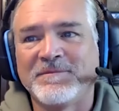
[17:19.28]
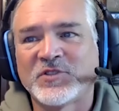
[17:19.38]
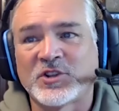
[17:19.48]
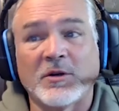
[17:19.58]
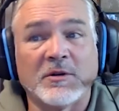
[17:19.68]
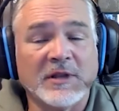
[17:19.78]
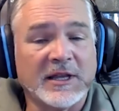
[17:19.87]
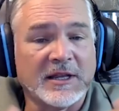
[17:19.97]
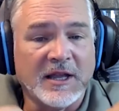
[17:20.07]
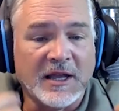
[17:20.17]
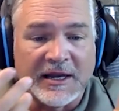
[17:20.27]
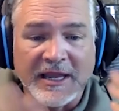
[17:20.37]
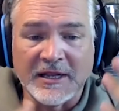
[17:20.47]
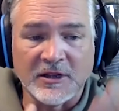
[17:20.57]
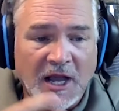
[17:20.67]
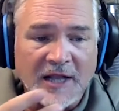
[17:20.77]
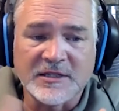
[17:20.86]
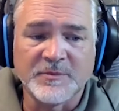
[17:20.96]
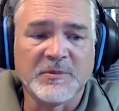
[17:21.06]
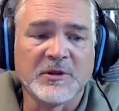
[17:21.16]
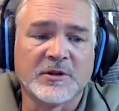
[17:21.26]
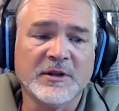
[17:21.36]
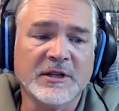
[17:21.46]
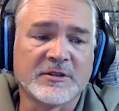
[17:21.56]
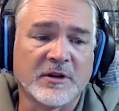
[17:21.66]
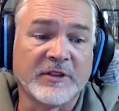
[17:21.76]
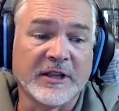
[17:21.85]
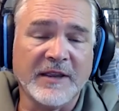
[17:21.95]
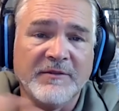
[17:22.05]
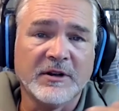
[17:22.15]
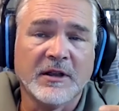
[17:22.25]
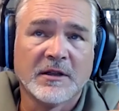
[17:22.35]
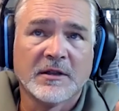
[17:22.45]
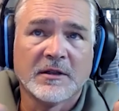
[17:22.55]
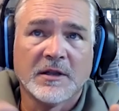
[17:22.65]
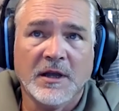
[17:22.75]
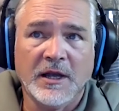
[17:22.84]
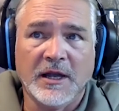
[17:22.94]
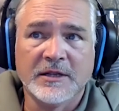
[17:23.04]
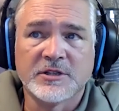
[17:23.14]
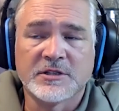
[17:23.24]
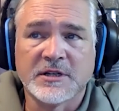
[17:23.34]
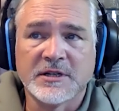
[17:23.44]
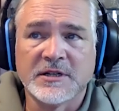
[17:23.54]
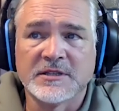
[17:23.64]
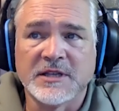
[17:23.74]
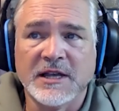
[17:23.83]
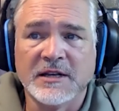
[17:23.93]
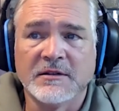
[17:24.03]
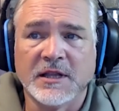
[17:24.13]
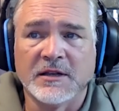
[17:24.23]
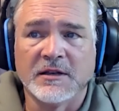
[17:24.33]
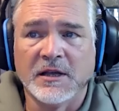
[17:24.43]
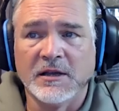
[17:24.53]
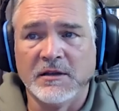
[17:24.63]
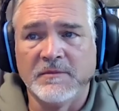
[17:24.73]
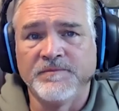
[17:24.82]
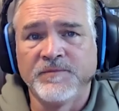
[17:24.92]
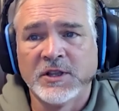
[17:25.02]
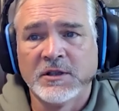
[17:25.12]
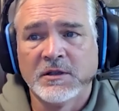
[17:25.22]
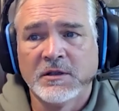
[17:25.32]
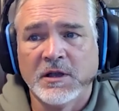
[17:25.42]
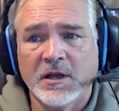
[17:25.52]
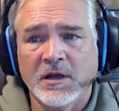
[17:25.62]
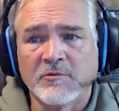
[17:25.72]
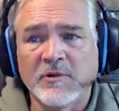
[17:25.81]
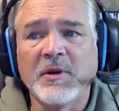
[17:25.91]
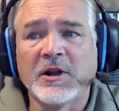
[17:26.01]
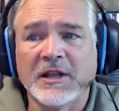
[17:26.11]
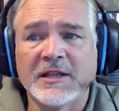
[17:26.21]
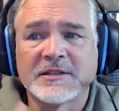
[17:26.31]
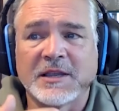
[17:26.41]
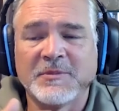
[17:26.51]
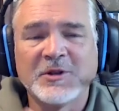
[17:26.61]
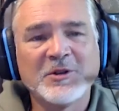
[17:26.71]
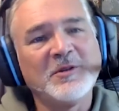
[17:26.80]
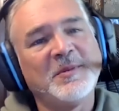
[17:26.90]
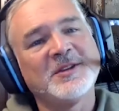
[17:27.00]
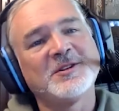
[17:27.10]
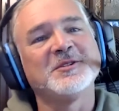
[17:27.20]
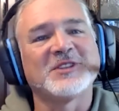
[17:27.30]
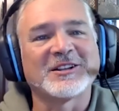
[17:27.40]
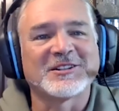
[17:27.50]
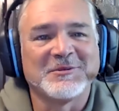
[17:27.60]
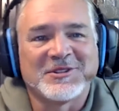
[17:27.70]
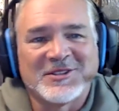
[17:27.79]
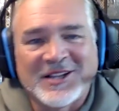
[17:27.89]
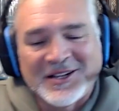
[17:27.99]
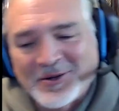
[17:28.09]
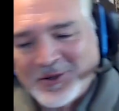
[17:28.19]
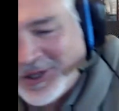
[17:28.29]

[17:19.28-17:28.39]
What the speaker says: So like again, lots of people are doing this sort of thing. Even I just did a design that Raymar Landscaping, 2 of my students actually, which is kind of cool.